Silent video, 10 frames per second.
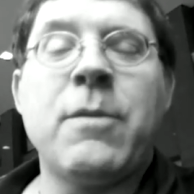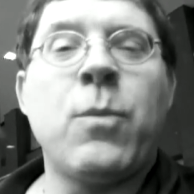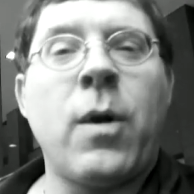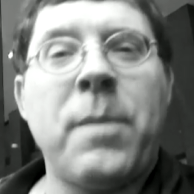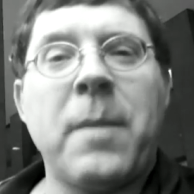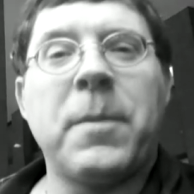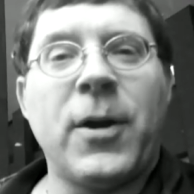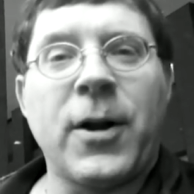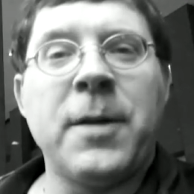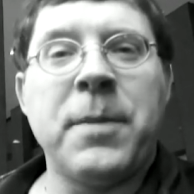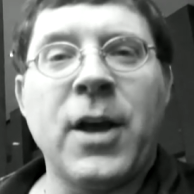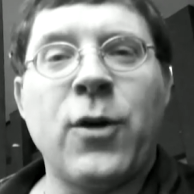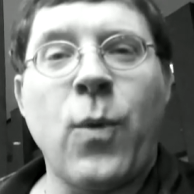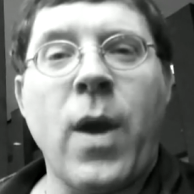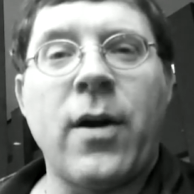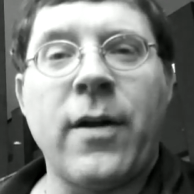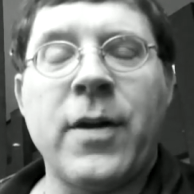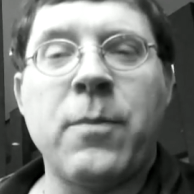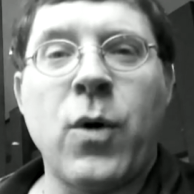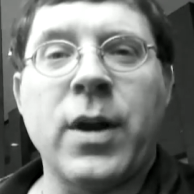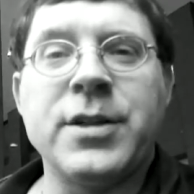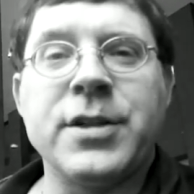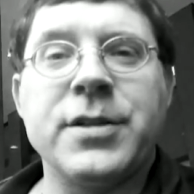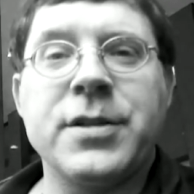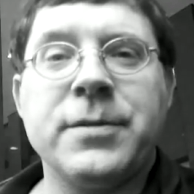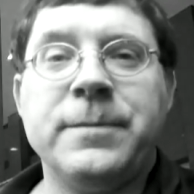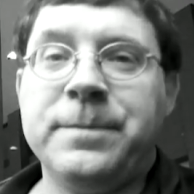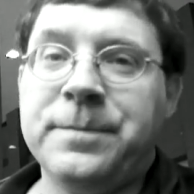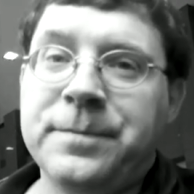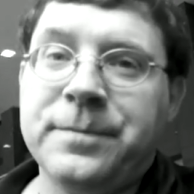even more people are going to be underwater in their mortgages.